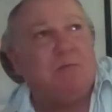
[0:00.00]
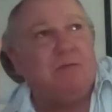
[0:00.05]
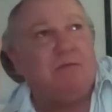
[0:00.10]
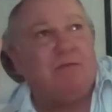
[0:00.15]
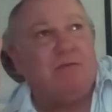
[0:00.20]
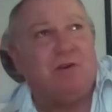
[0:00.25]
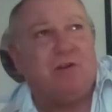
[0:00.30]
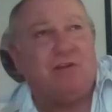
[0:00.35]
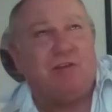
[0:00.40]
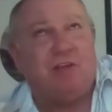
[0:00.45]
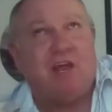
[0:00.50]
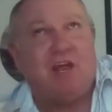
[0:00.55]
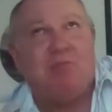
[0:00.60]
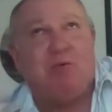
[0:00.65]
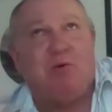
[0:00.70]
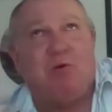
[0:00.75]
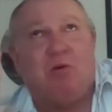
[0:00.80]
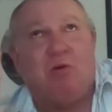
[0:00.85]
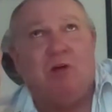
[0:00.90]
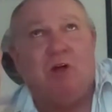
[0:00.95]
for
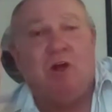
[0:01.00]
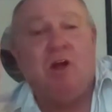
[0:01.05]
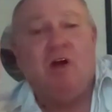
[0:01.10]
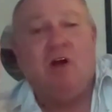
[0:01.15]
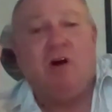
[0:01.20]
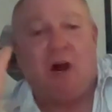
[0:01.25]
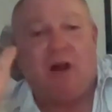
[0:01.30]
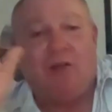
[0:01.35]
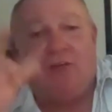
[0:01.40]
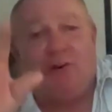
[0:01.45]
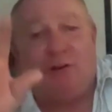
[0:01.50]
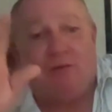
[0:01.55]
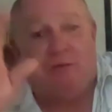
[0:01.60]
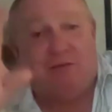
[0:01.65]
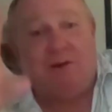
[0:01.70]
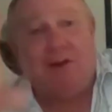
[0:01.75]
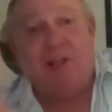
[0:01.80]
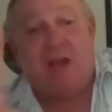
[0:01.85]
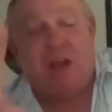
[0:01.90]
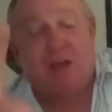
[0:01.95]
example, I did a
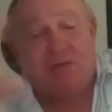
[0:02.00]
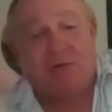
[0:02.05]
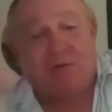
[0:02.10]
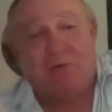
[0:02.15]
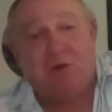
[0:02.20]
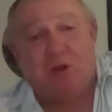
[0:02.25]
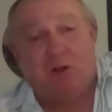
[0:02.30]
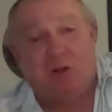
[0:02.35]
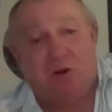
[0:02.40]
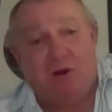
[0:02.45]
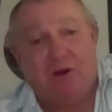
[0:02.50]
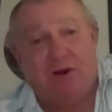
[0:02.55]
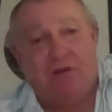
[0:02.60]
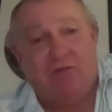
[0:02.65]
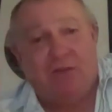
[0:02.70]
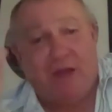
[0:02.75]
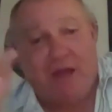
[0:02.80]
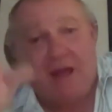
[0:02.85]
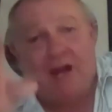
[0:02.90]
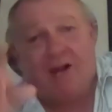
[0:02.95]
video for my client of
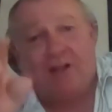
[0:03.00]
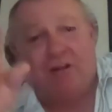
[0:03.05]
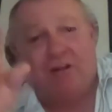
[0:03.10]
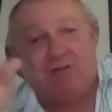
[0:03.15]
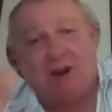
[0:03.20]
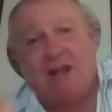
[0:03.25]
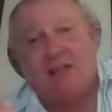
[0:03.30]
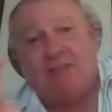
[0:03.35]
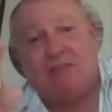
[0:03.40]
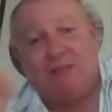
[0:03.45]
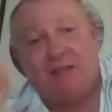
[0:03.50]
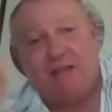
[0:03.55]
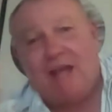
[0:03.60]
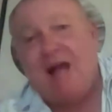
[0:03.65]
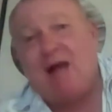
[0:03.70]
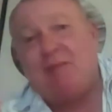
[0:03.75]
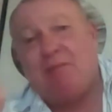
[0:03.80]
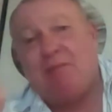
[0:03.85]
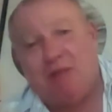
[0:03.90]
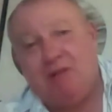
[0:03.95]
how to create the
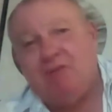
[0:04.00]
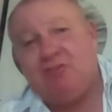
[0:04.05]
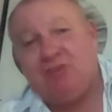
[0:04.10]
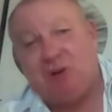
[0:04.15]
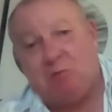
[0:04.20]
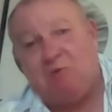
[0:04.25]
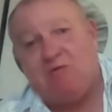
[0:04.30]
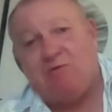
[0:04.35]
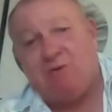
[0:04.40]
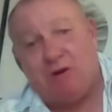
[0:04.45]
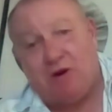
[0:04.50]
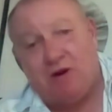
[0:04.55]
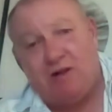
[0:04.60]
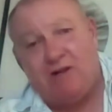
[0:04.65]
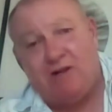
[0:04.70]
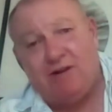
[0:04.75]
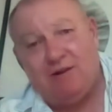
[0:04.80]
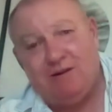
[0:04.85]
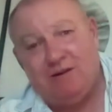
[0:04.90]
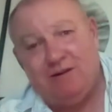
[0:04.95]
app in
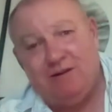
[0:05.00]
Shopify.